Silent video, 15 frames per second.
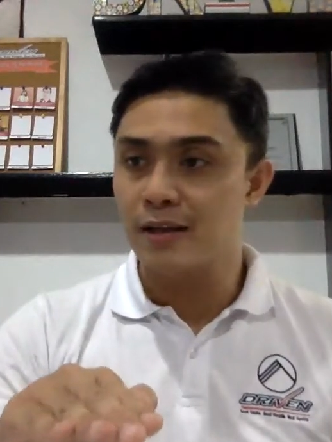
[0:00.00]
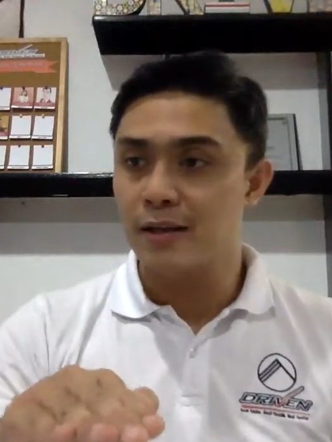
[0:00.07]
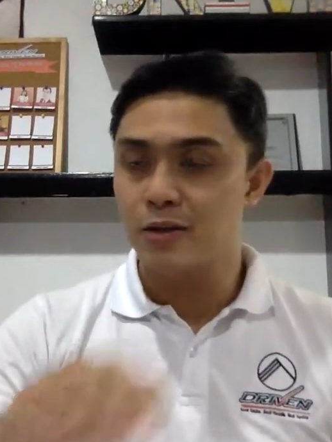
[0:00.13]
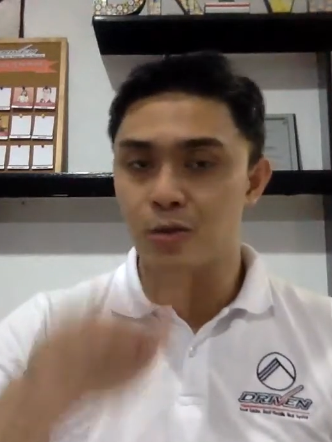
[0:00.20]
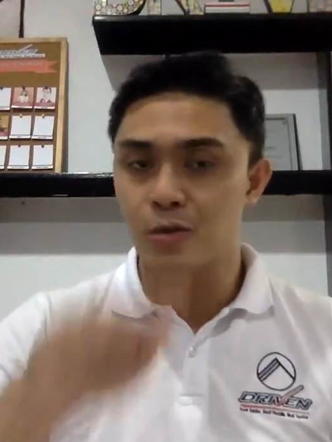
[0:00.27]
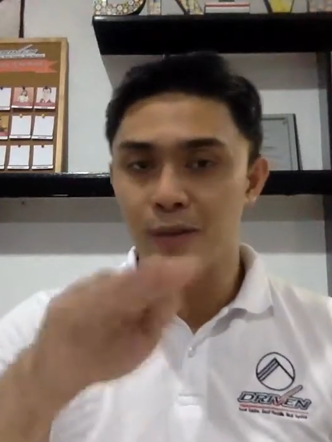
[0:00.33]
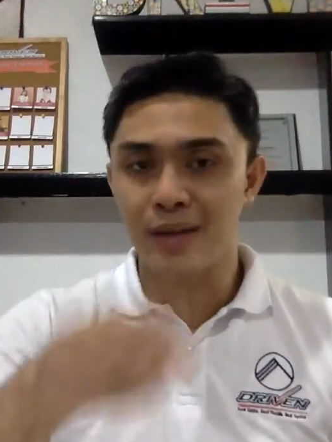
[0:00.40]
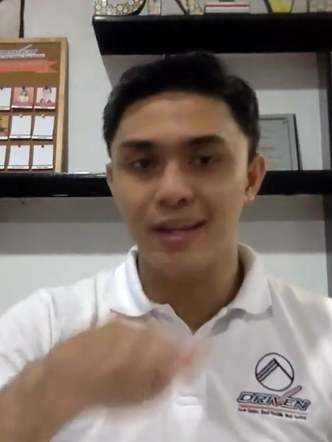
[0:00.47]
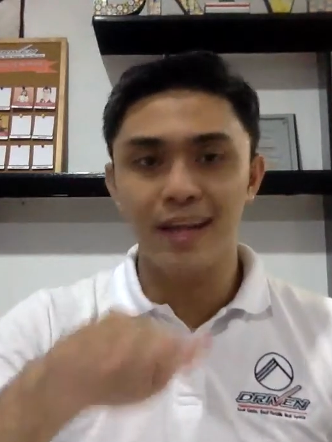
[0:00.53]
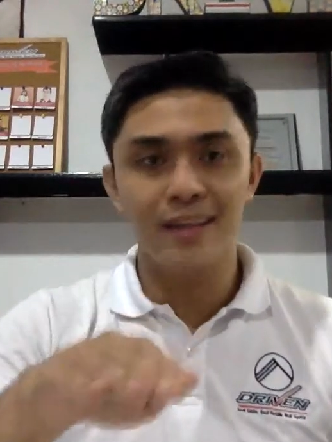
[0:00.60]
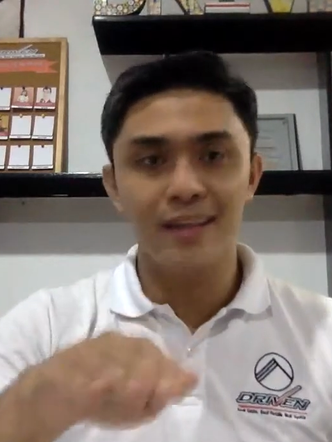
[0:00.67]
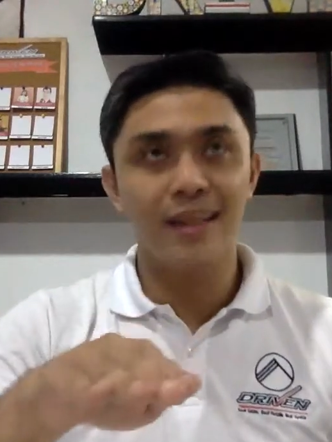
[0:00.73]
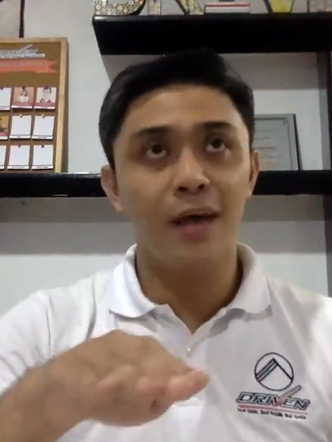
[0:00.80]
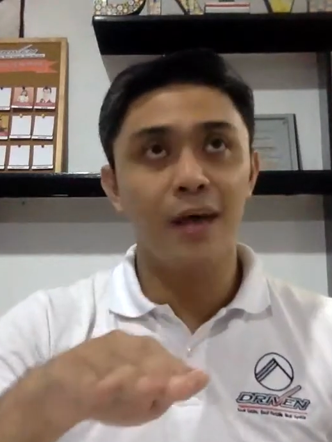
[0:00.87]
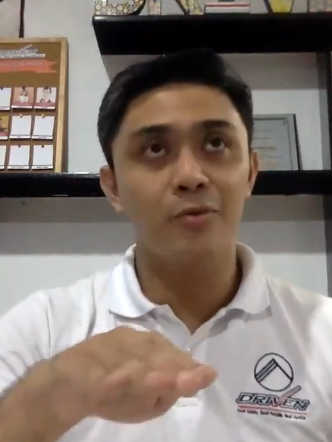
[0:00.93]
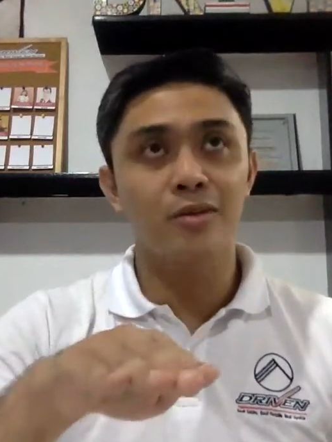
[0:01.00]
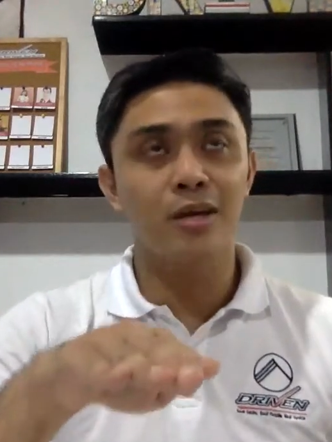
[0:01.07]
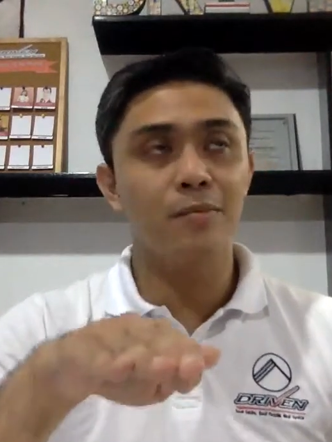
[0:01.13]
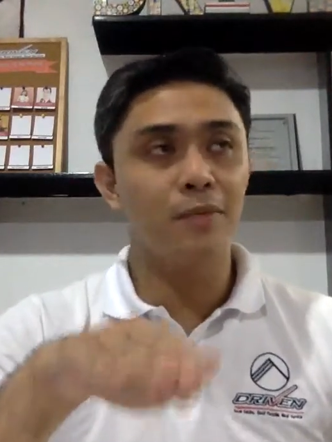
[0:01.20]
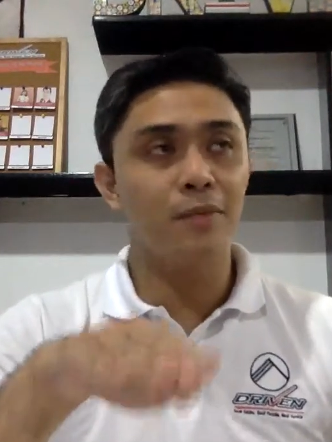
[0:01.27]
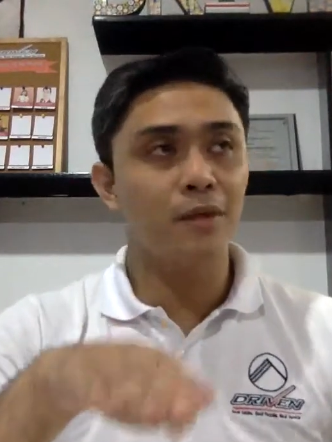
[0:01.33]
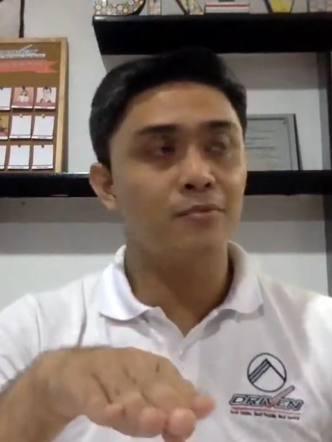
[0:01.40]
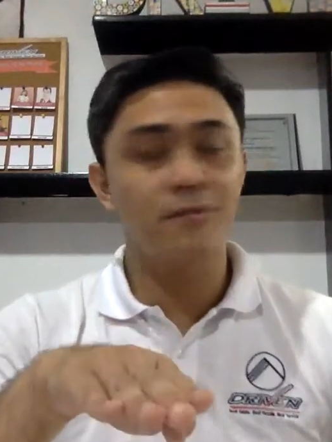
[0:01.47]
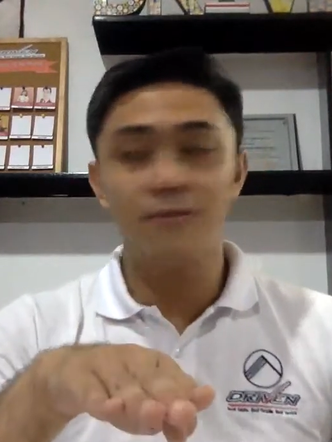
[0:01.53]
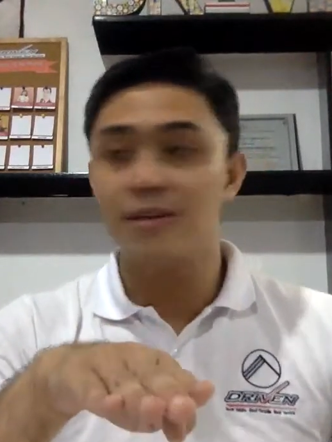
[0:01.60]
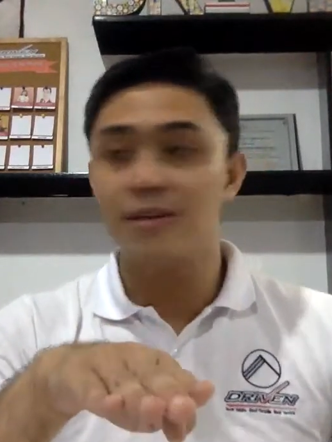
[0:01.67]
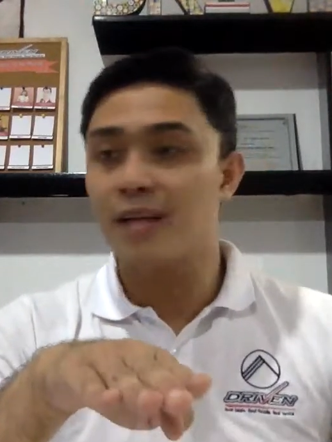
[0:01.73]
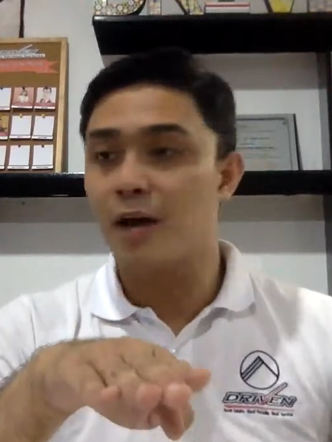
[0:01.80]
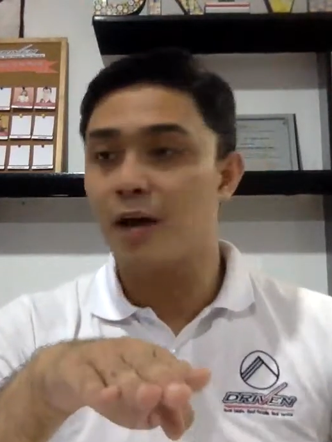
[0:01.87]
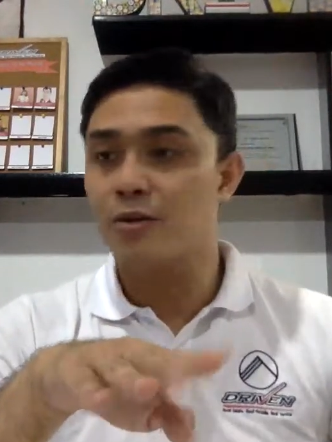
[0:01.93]
So my 10,000 becomes
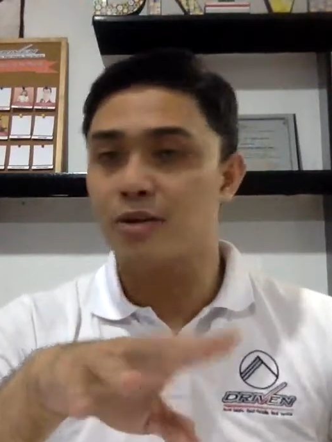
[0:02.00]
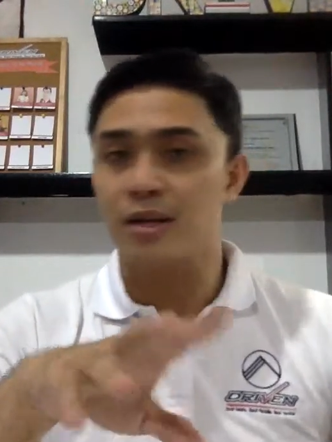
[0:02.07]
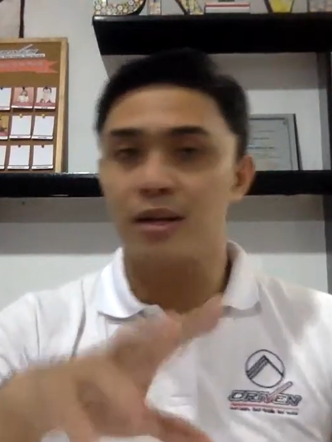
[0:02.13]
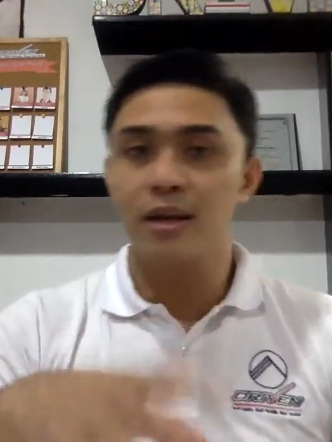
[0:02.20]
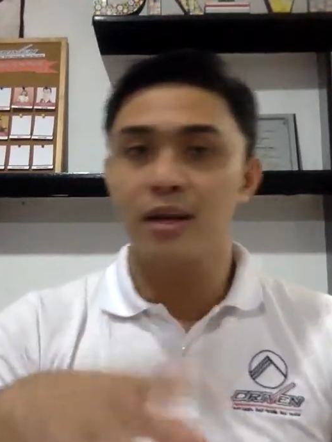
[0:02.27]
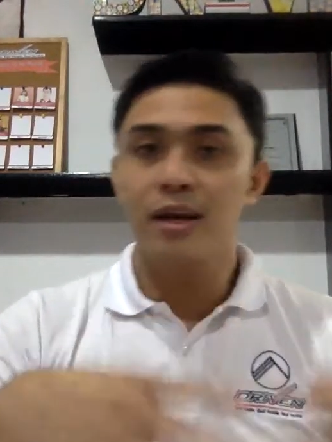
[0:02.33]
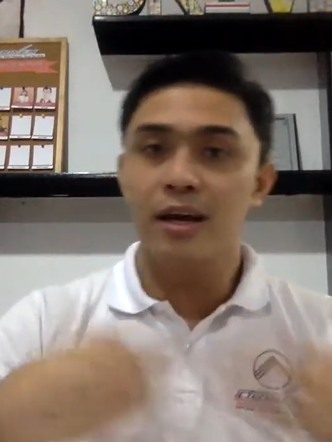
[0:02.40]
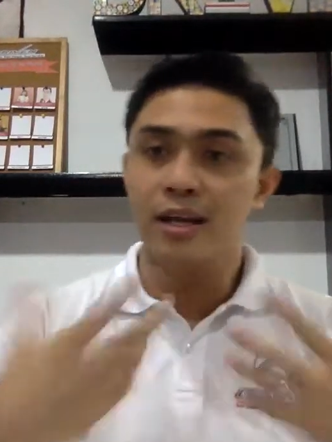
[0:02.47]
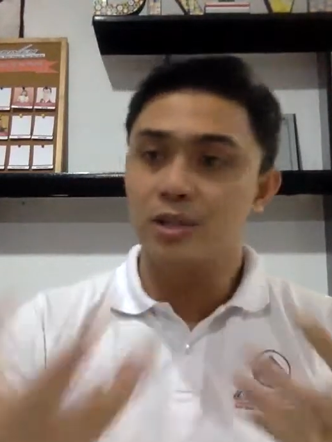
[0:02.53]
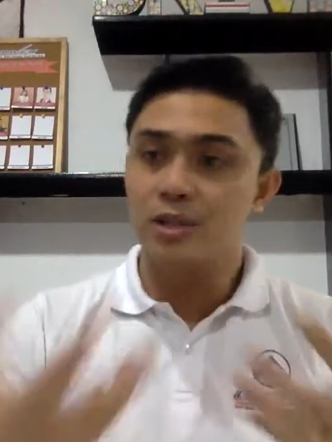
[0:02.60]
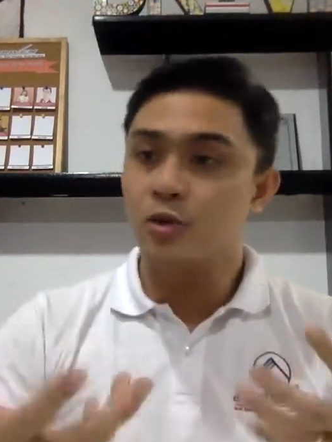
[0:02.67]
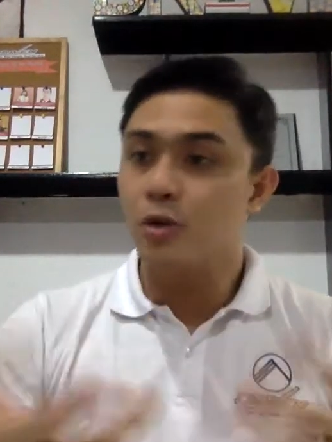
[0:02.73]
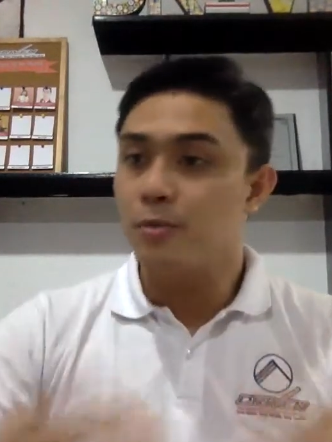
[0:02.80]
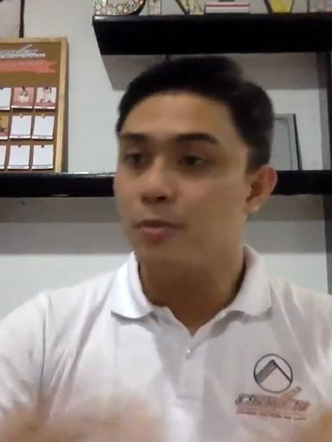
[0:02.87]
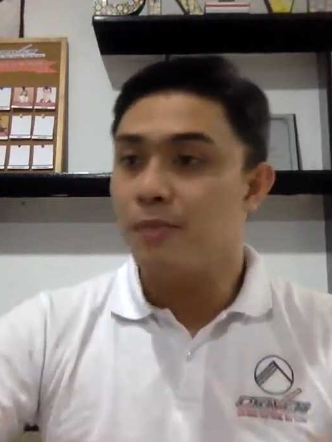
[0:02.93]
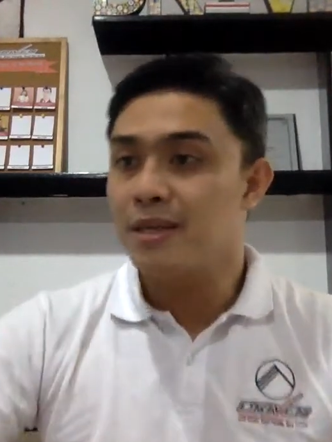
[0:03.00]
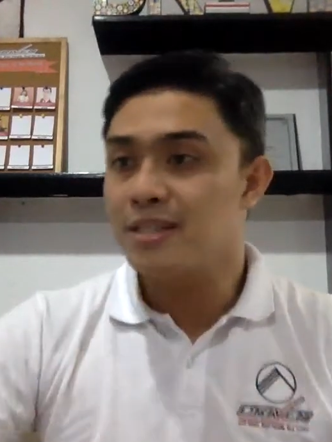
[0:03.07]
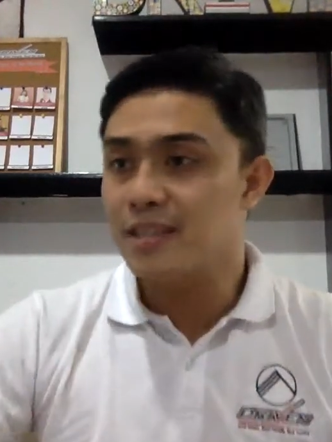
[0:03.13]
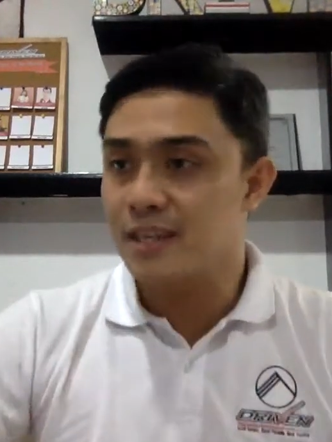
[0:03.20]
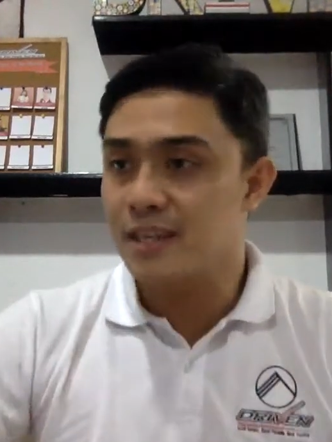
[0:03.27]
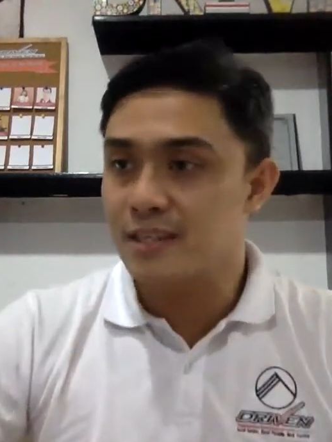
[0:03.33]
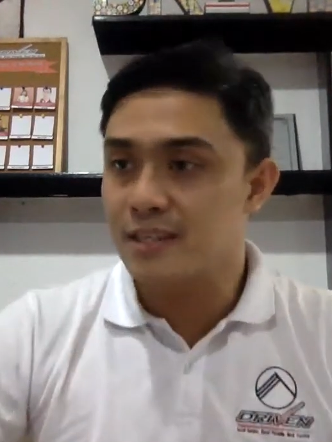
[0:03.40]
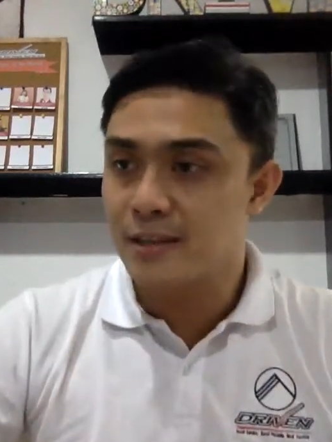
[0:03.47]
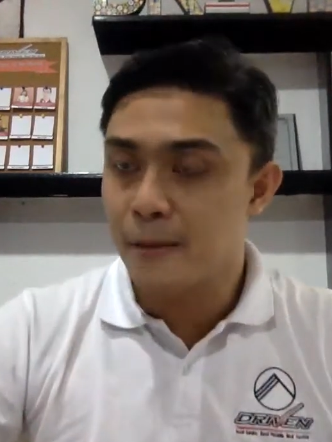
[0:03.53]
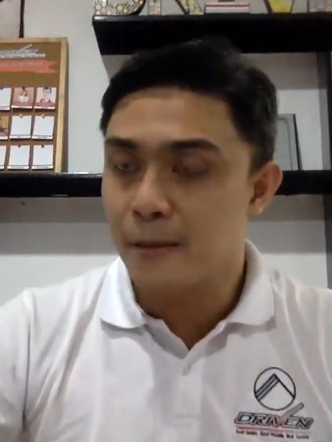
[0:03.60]
50,000. It's good business.